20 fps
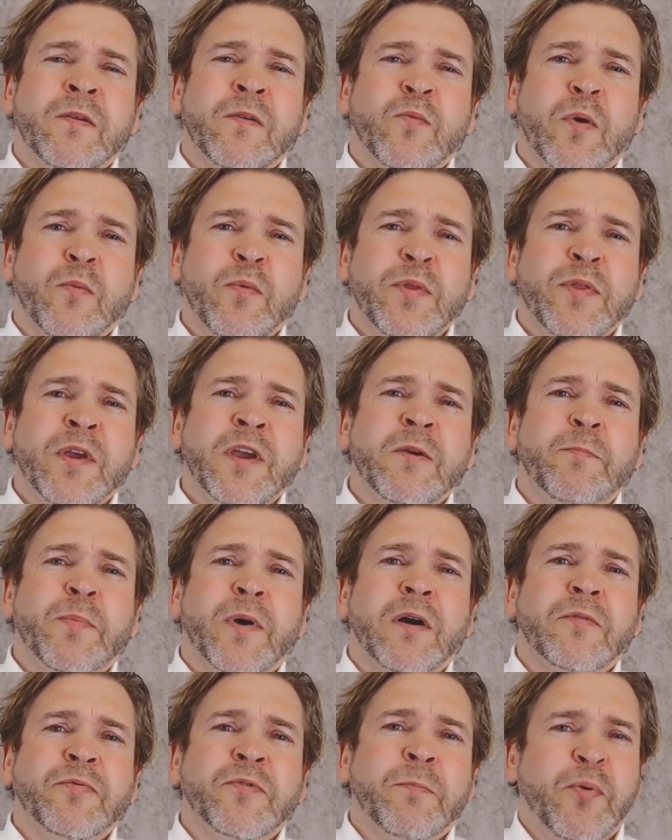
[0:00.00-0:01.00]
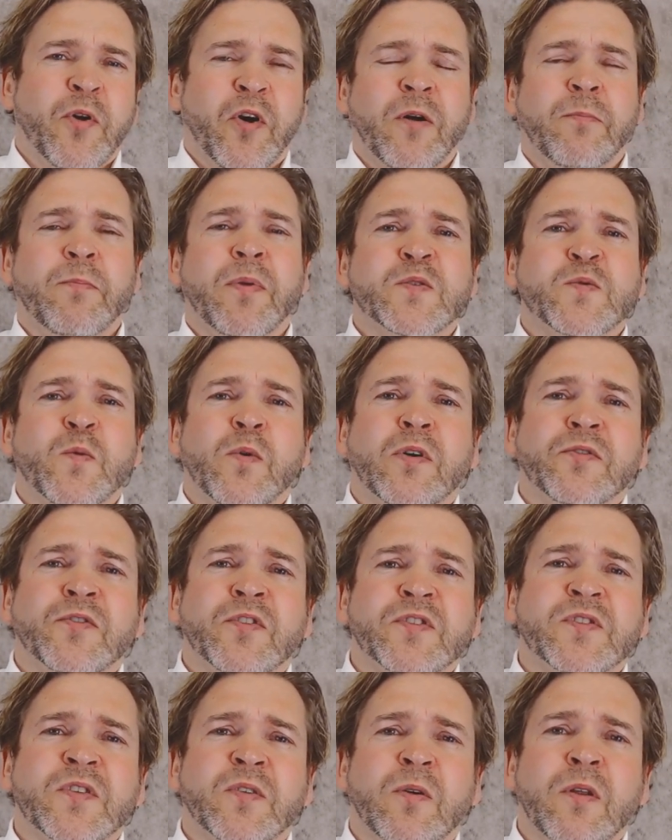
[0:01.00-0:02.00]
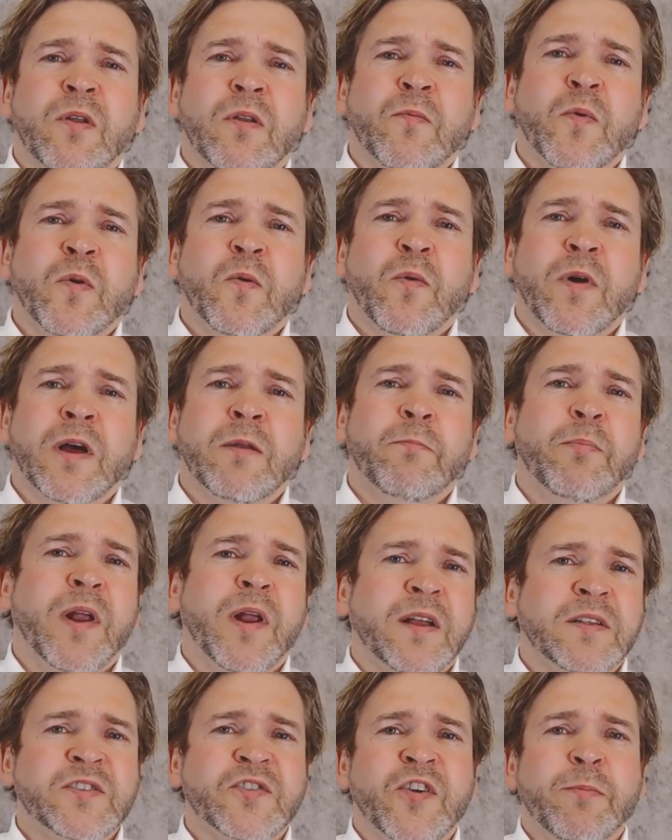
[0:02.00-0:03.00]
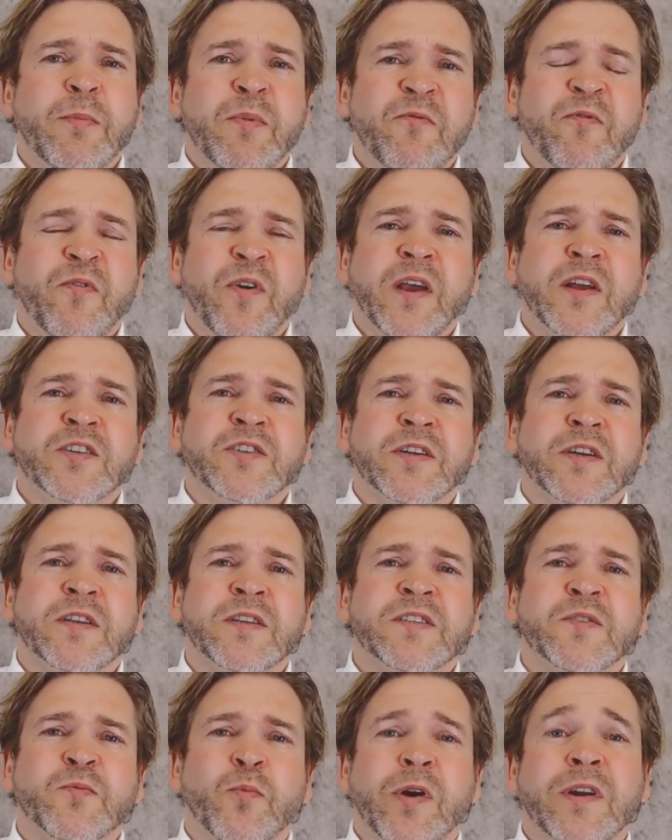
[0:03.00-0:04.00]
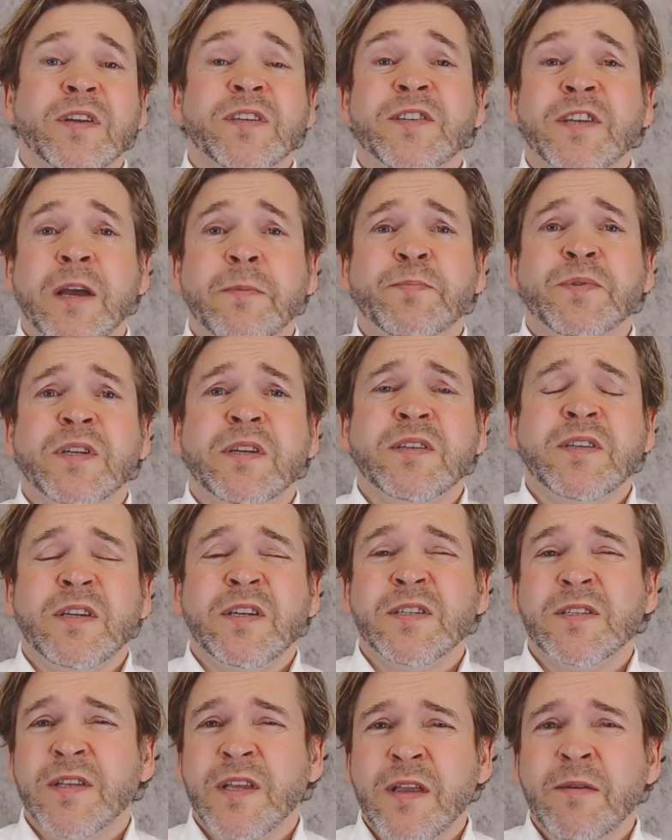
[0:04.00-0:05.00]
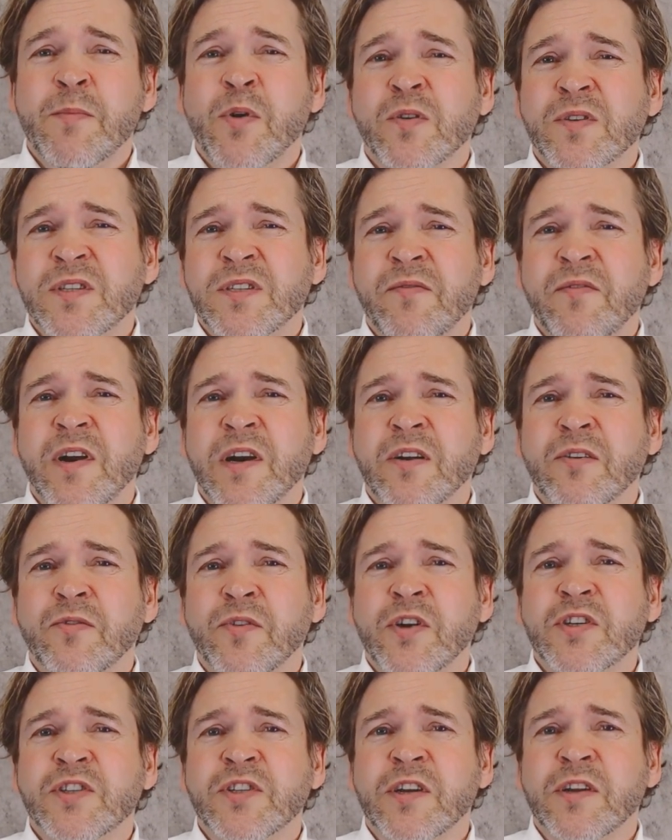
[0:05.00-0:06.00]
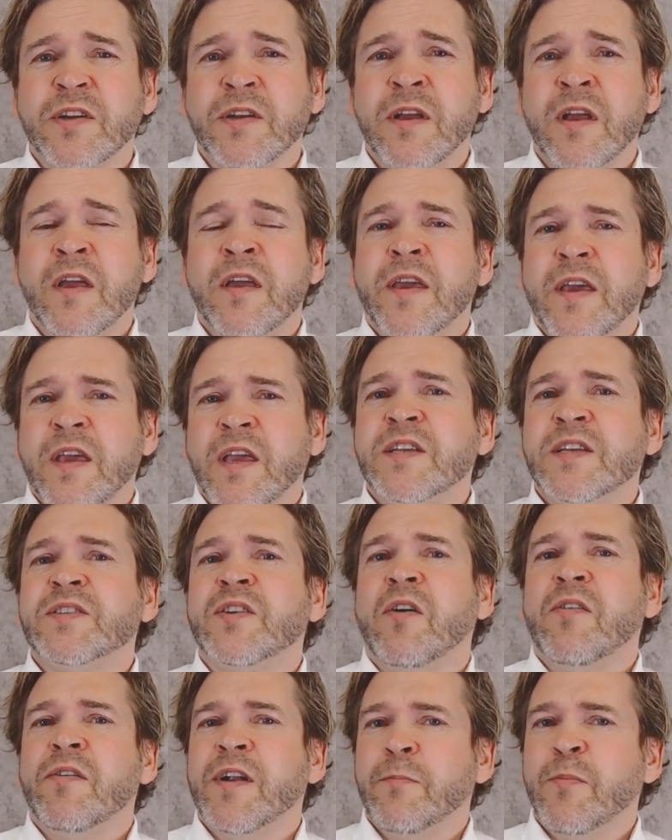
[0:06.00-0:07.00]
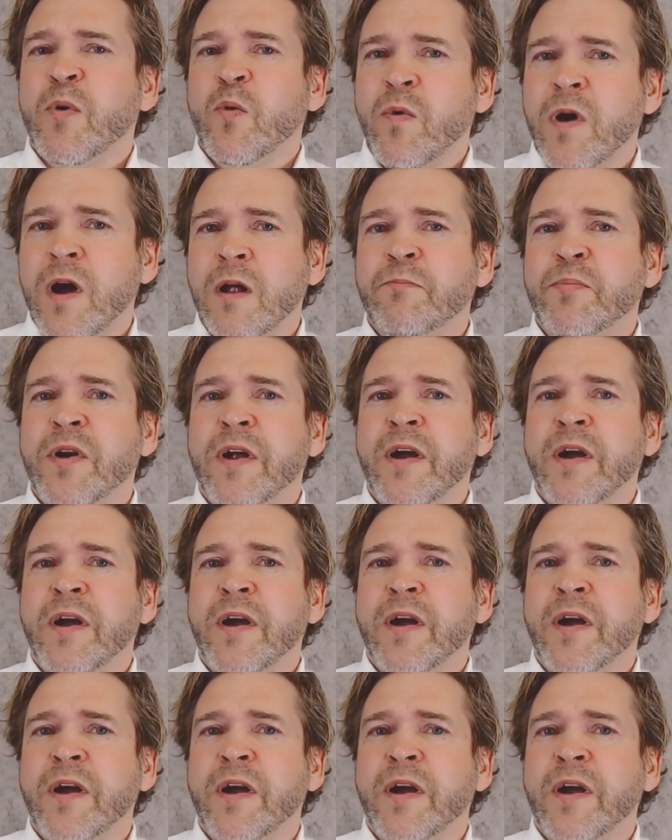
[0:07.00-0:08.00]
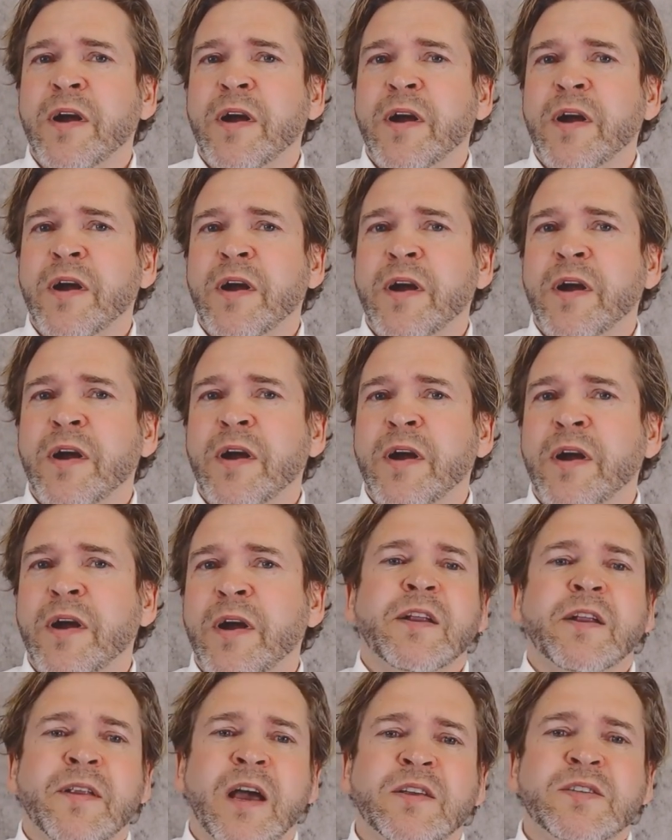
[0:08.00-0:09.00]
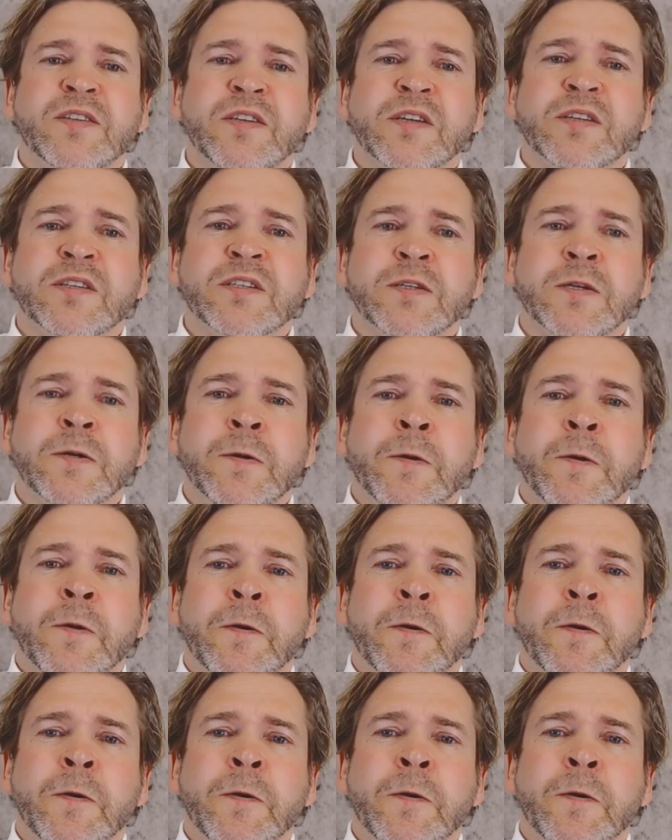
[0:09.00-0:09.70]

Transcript: When we think about the problems we want to solve, well, bloodstream infections, where sepsis is the most severe condition, is our number one problem for blood analysis.